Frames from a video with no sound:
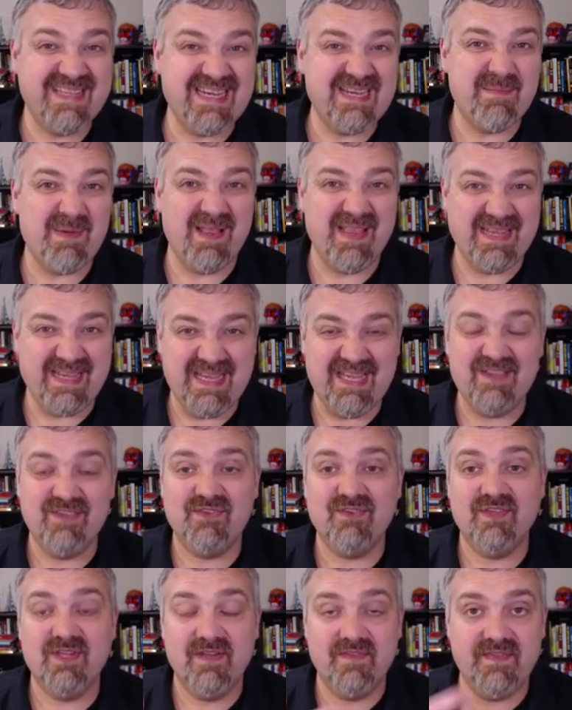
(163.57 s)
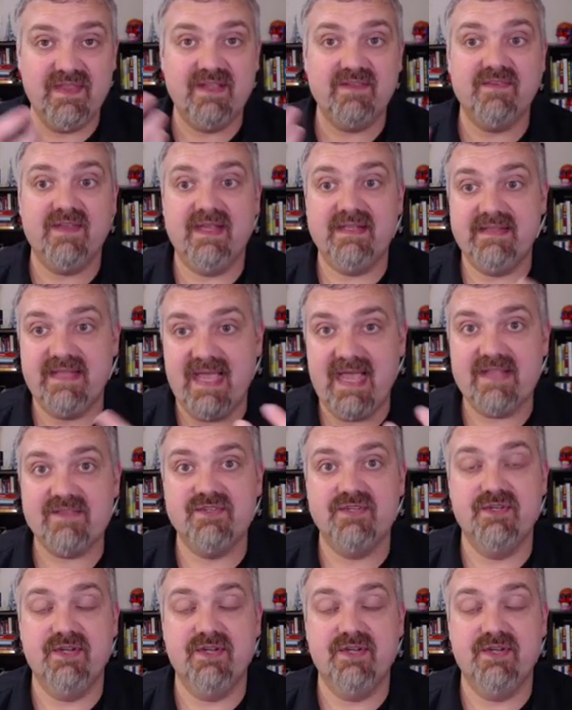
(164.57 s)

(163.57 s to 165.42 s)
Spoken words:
Think about like insulin and things like that.